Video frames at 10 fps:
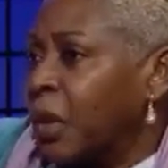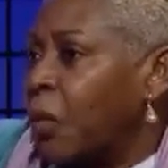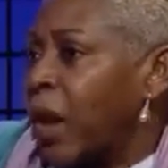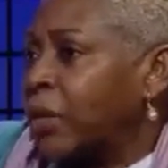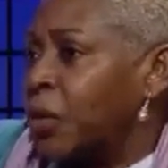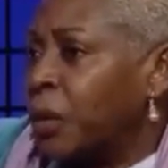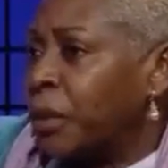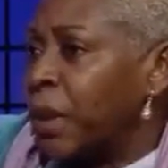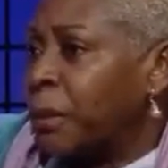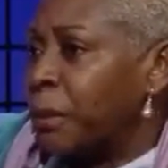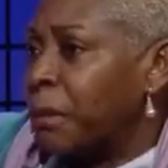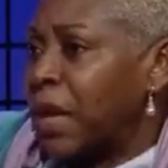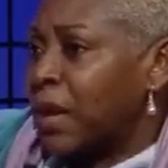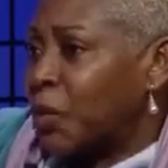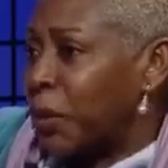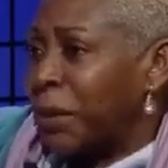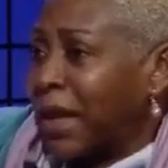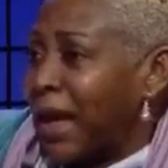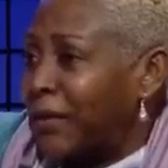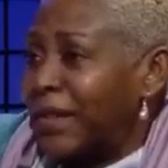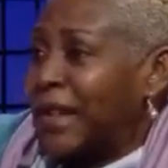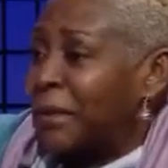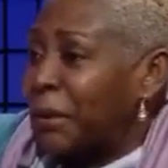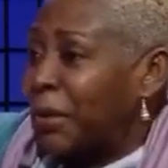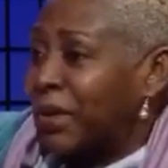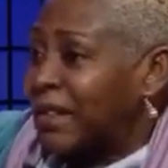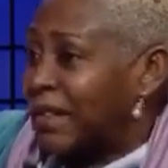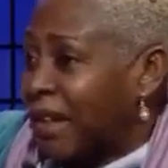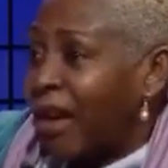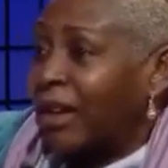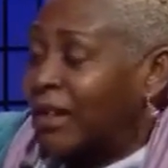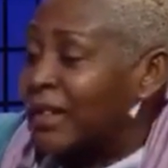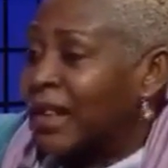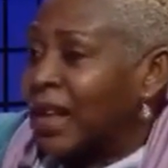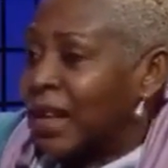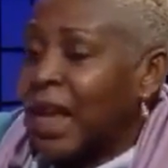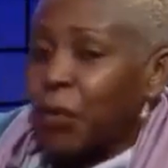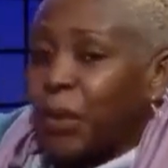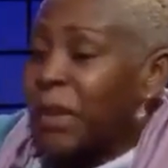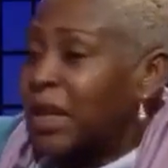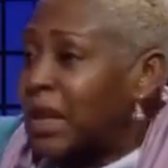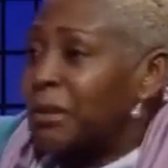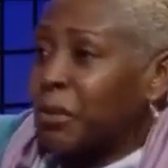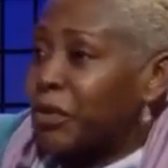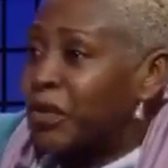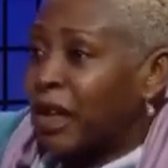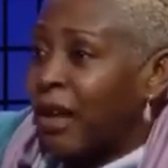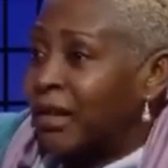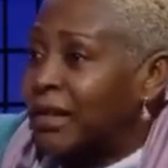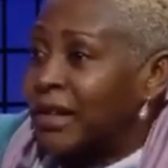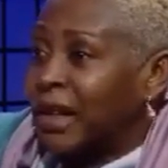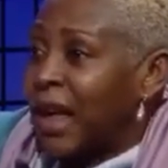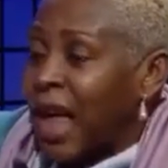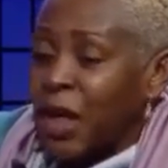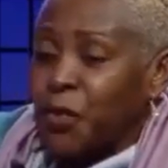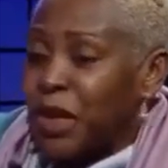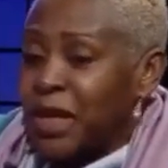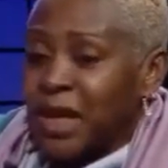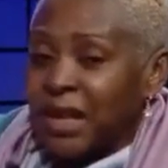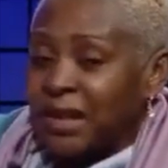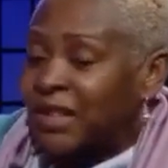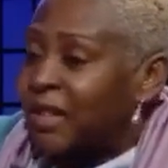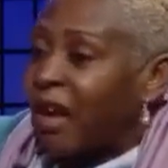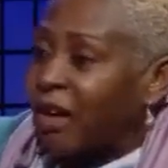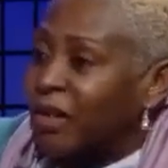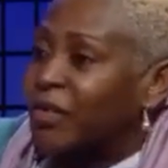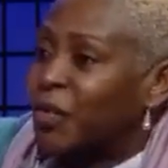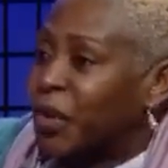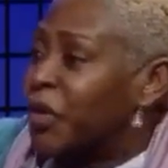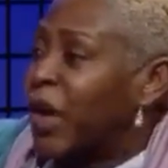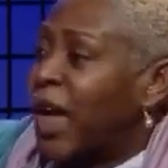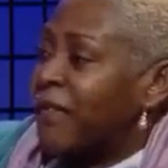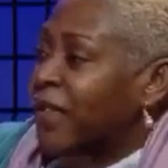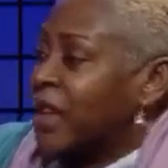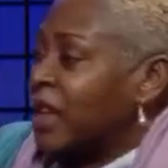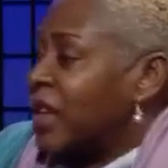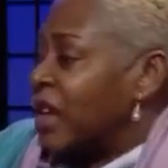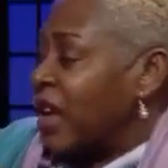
Why do men and women have the same amount of stalls? Like, women need more stalls. And we need stalls where you have a